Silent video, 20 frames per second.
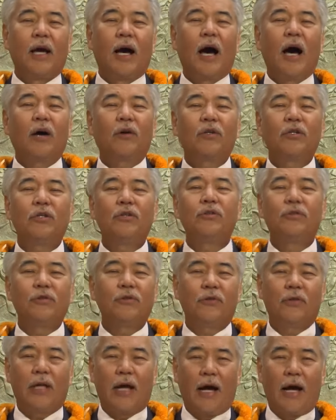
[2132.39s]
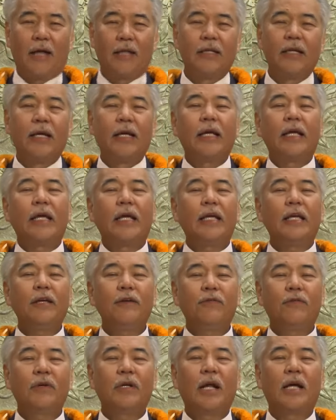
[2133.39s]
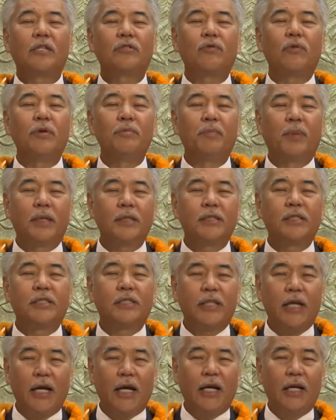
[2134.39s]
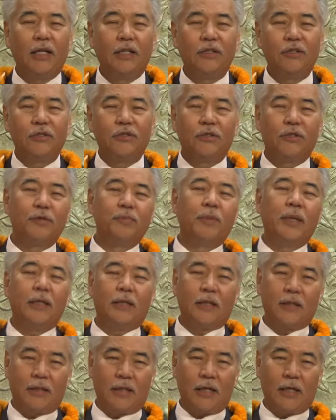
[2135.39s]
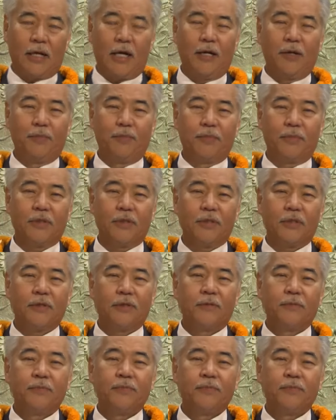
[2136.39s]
How do you do that, even as we must change to meet the times?